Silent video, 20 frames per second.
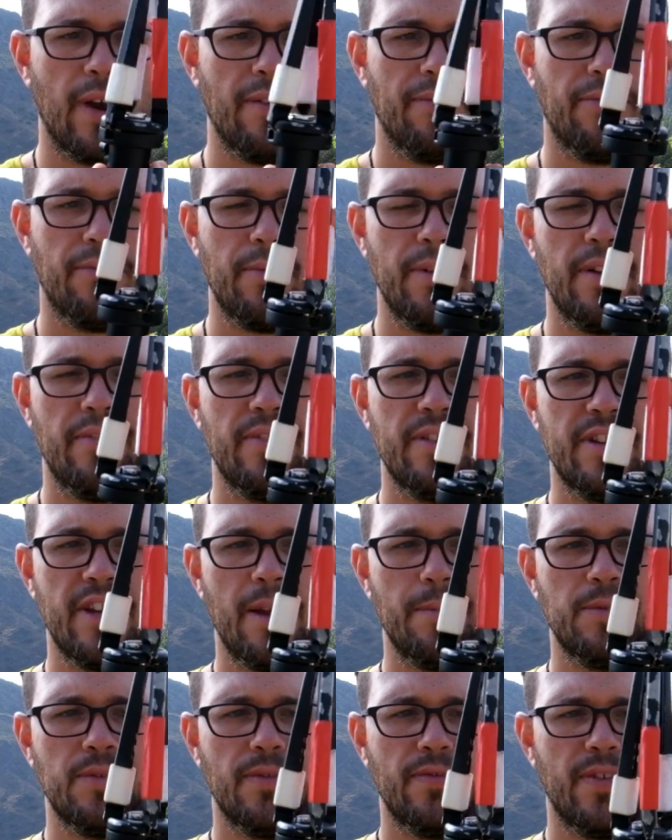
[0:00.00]
have 3 different
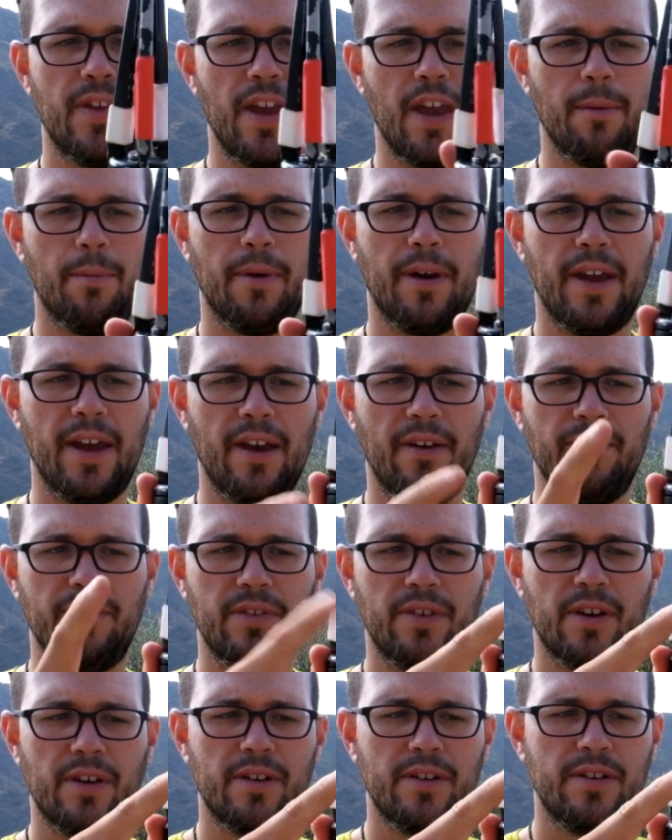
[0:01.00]
types of tape. I have
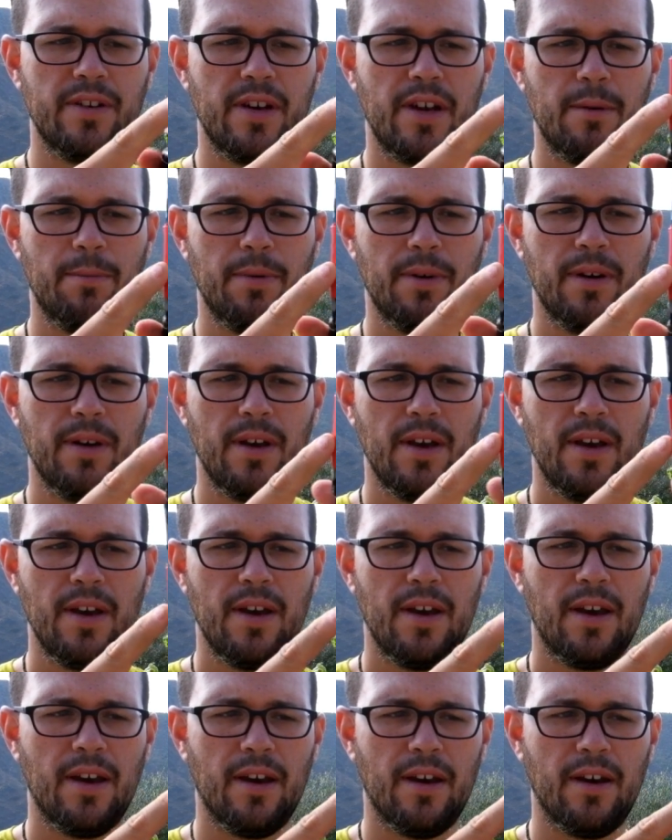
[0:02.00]
duct tape,
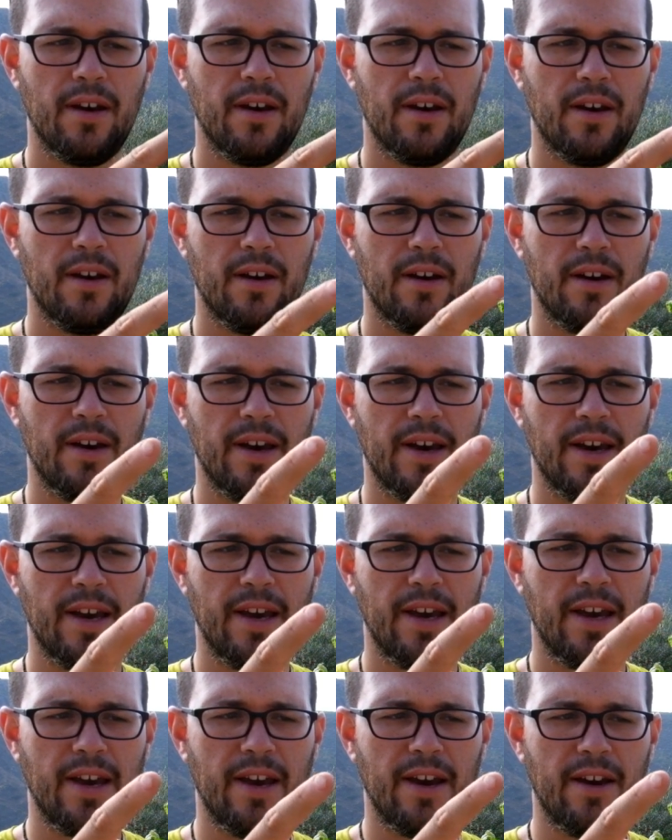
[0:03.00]
I
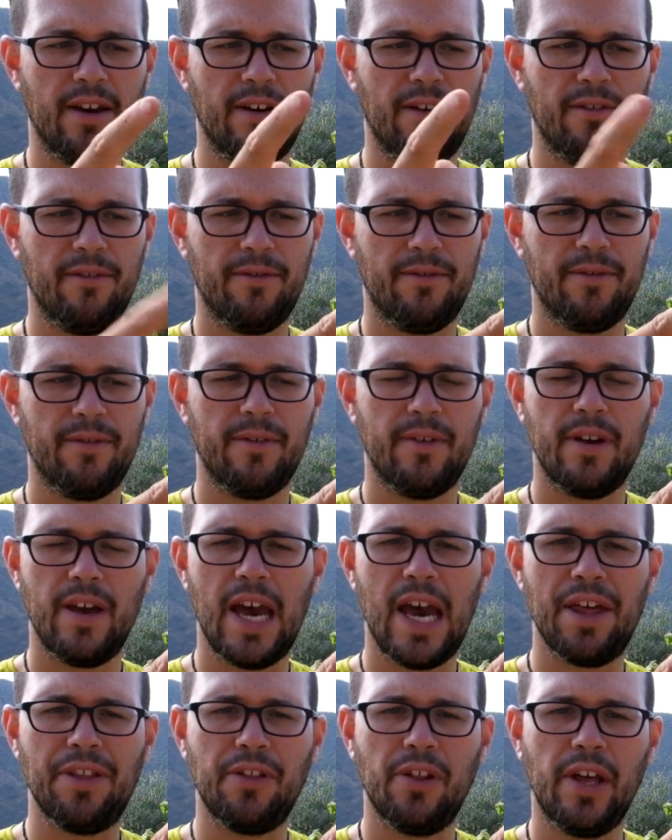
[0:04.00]
have
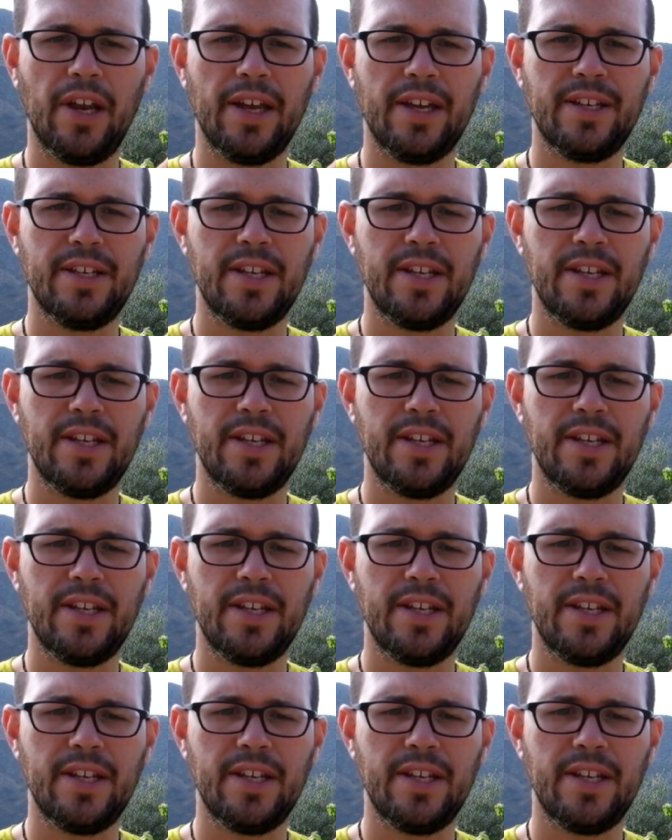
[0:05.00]
athletic